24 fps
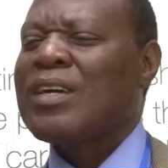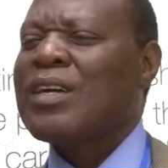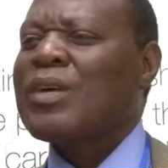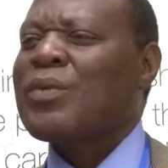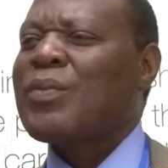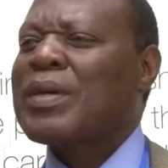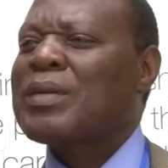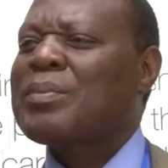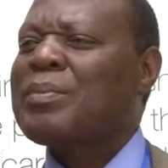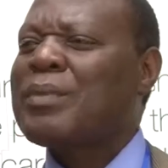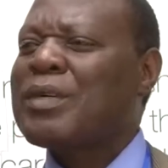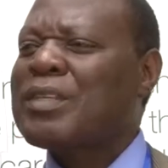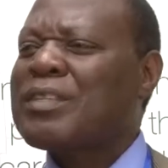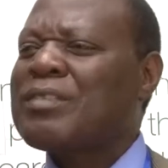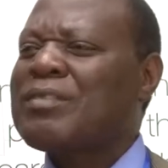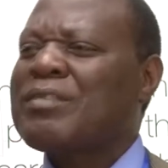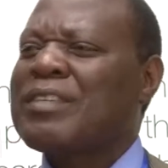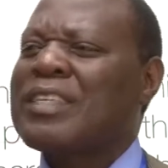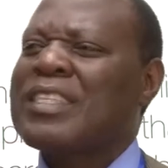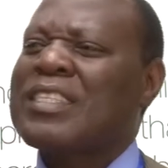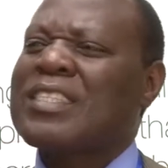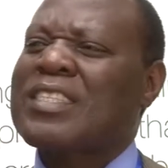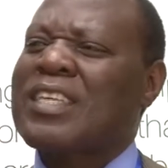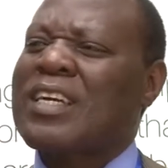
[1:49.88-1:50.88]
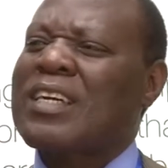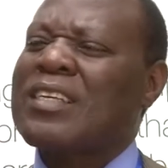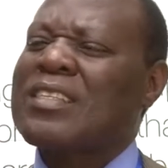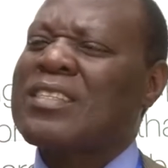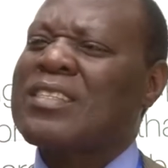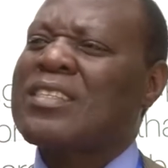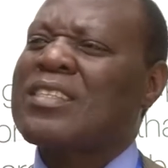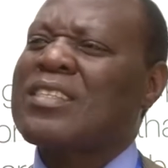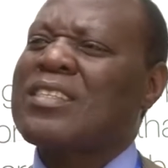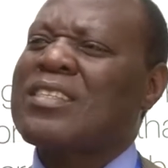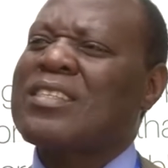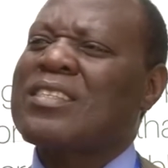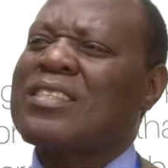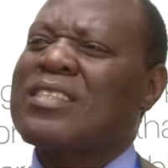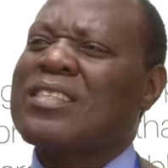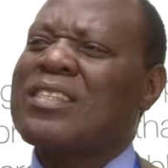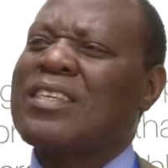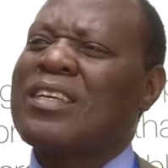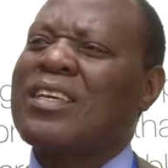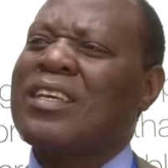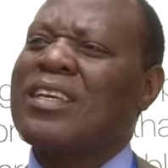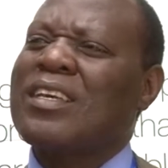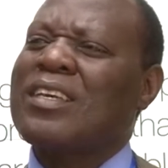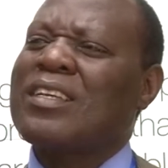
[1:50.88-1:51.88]
What motivates us is
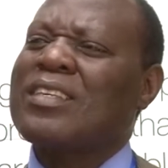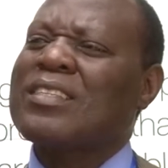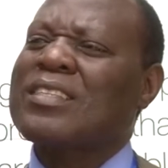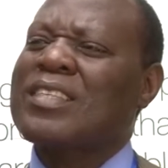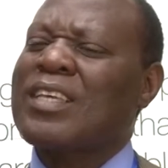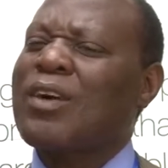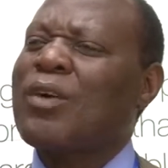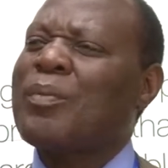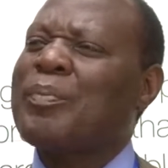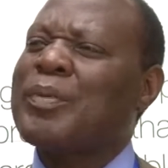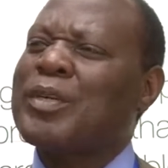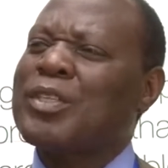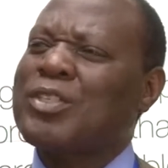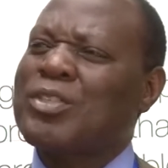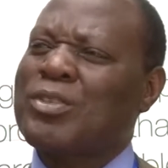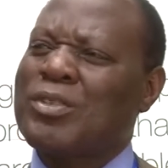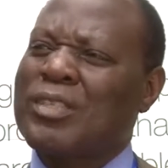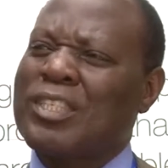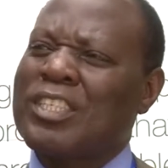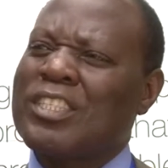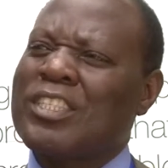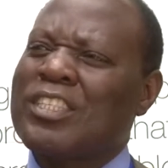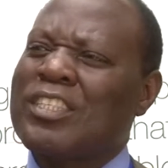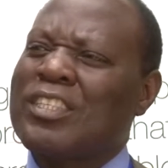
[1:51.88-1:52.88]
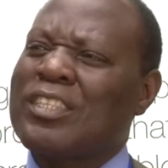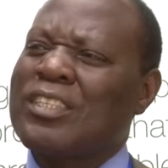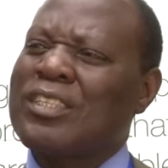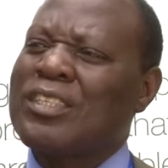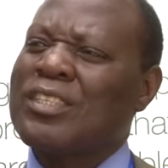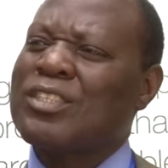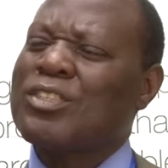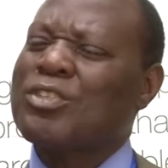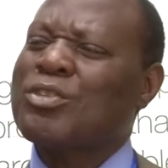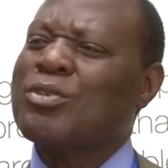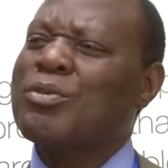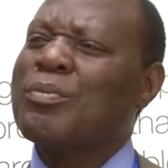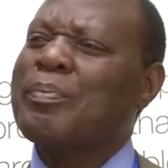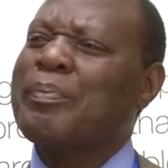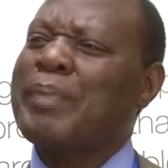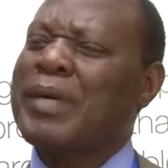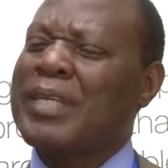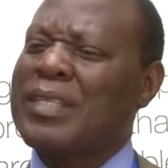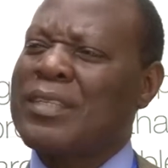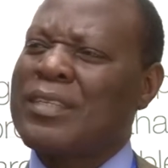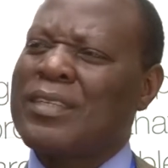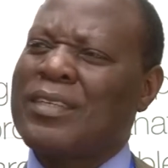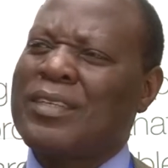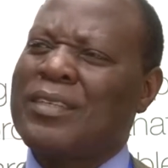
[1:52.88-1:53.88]
the opportunity to
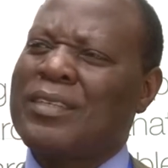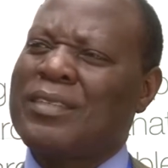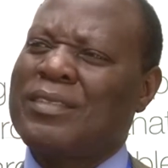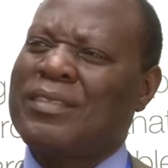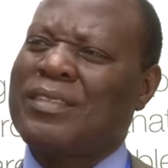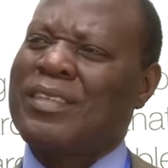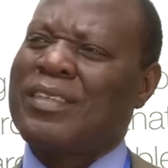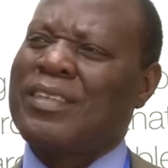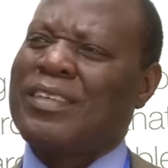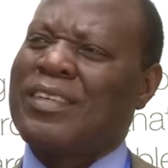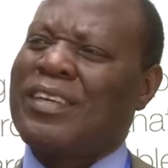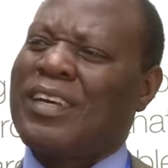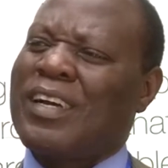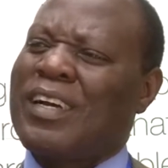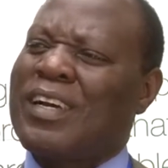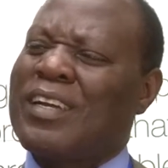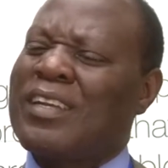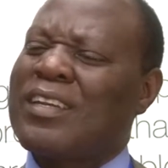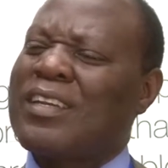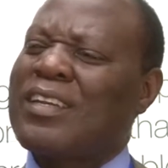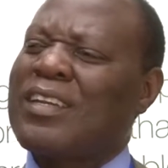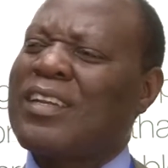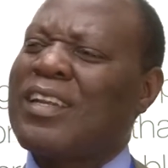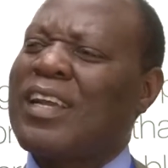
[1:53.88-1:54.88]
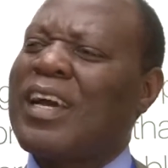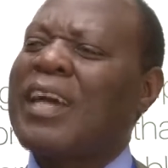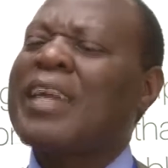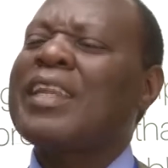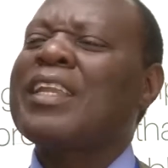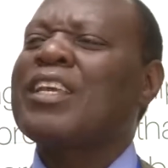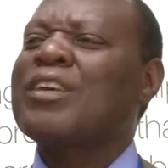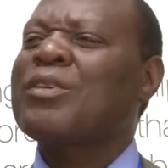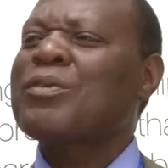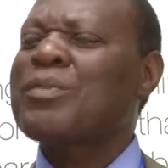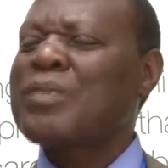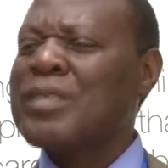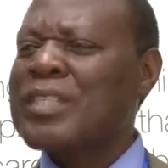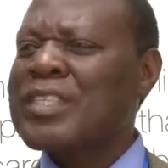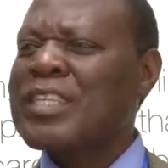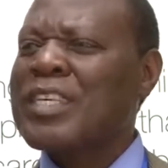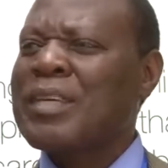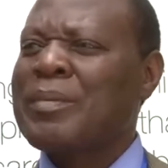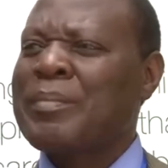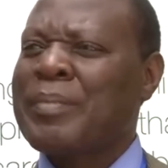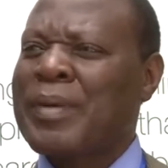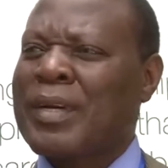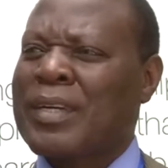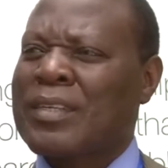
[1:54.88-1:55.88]
partner and increase
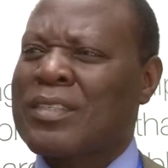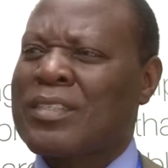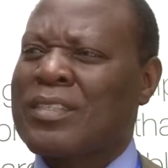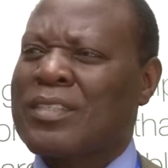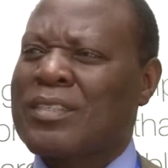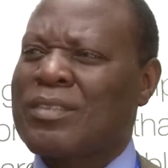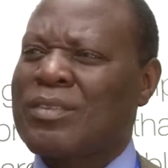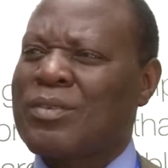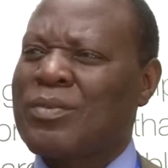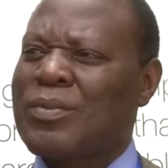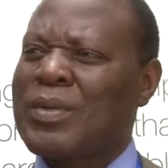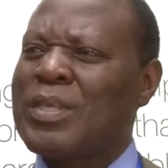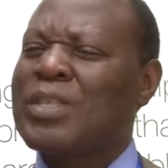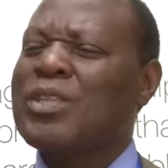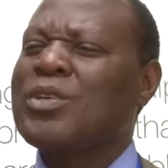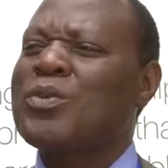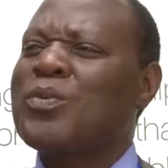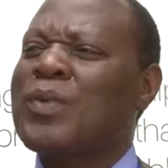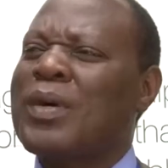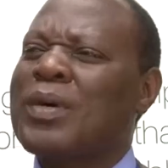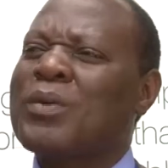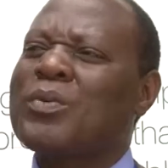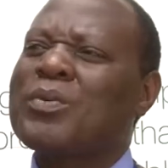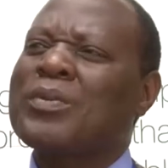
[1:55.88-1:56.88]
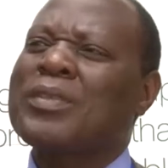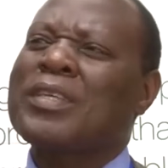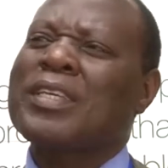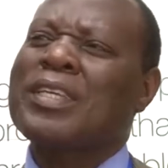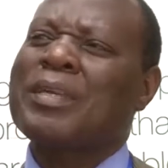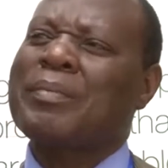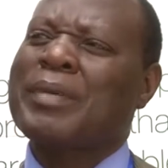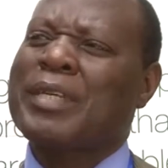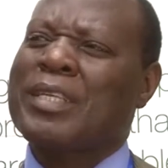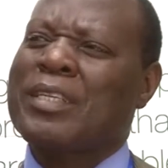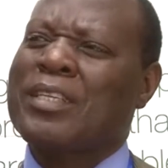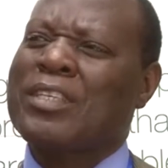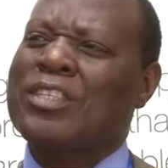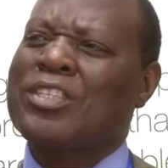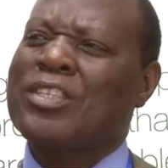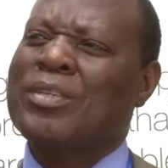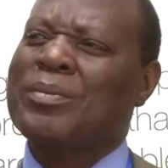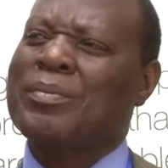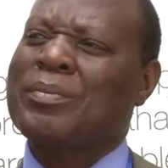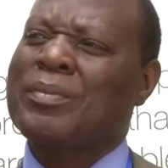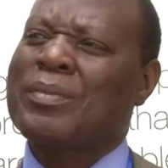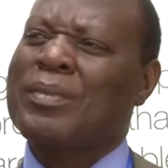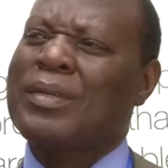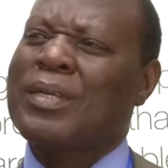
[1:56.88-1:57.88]
impact when you work within a partnership.
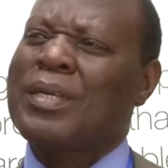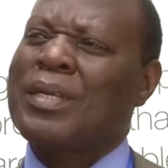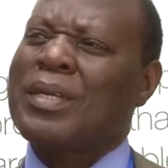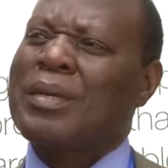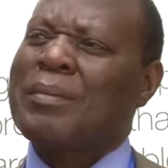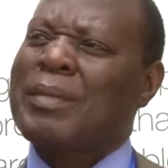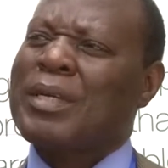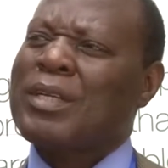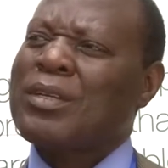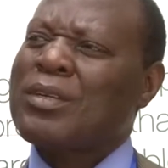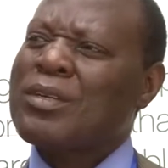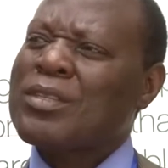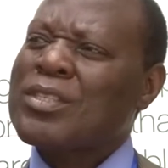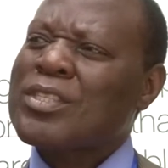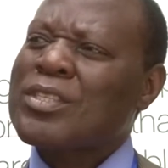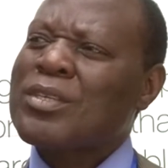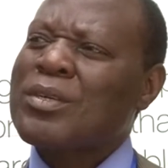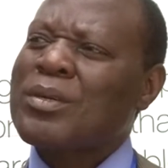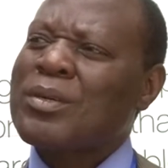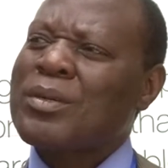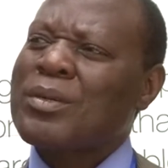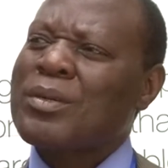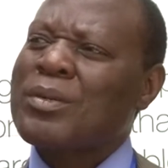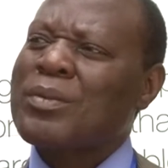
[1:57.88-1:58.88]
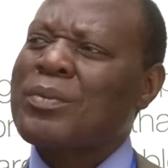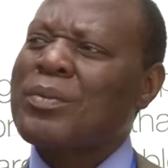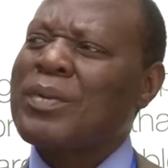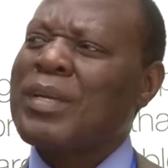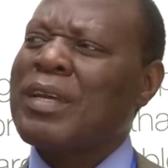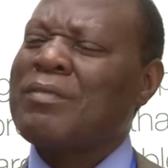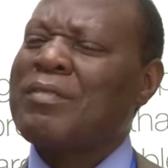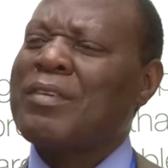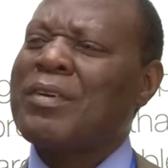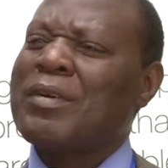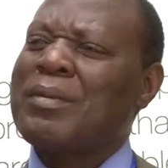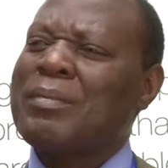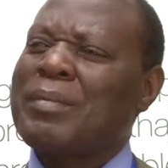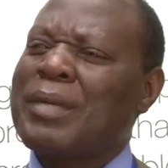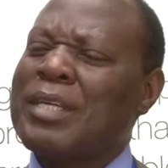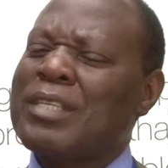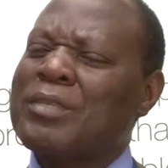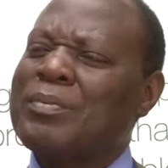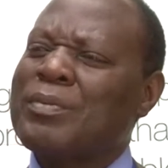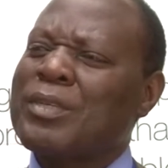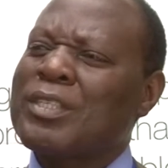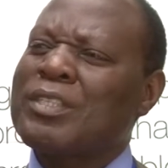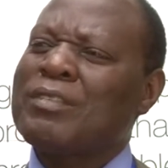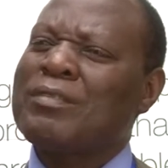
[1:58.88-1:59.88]
But also, we are very
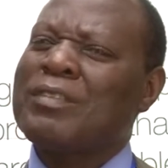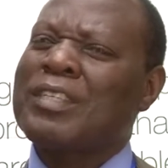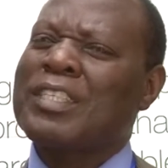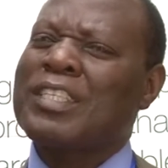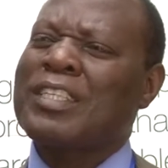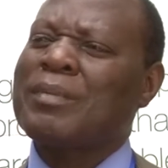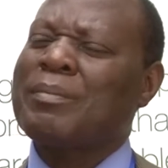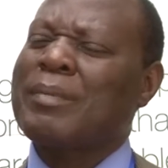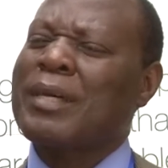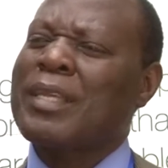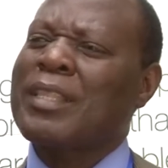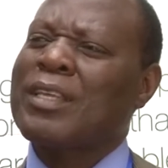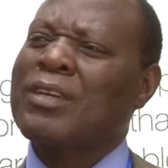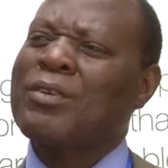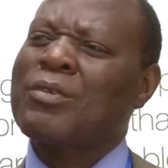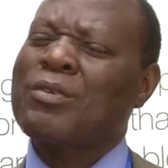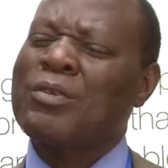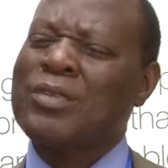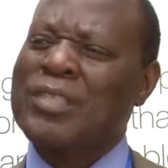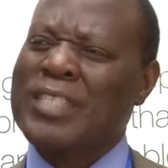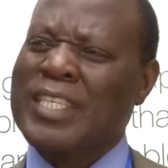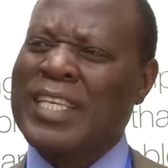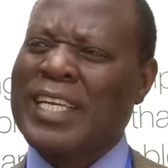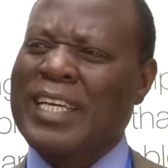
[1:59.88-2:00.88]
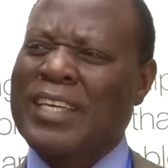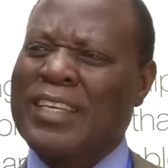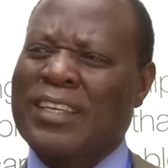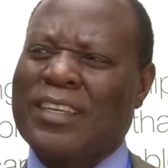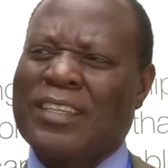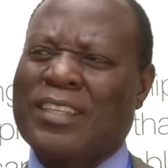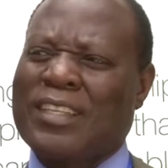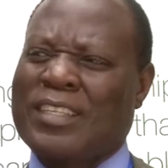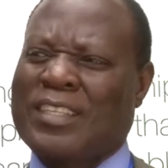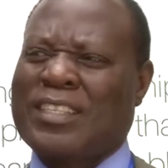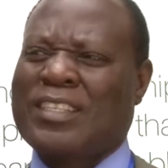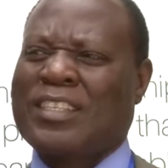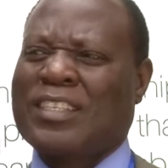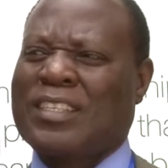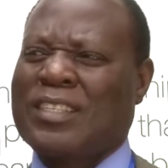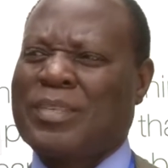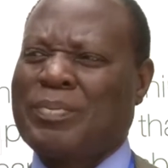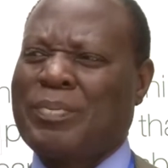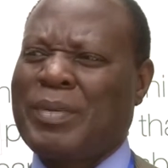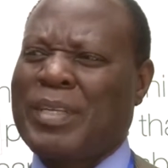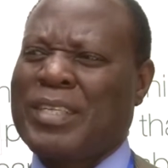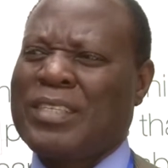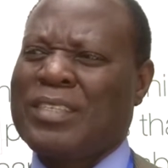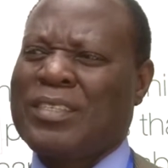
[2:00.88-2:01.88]
much motivated by the cross-learning that takes
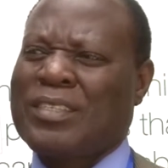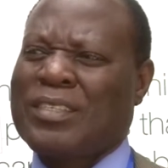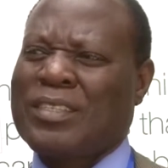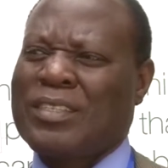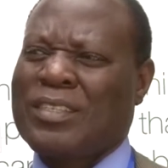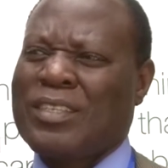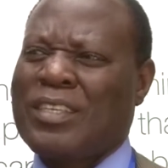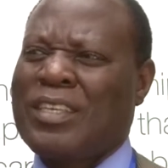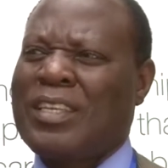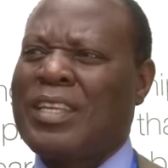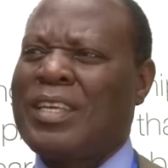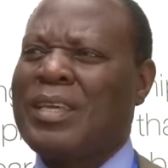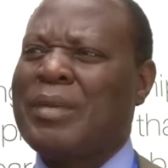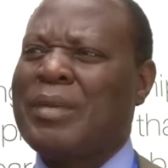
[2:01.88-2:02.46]
place in a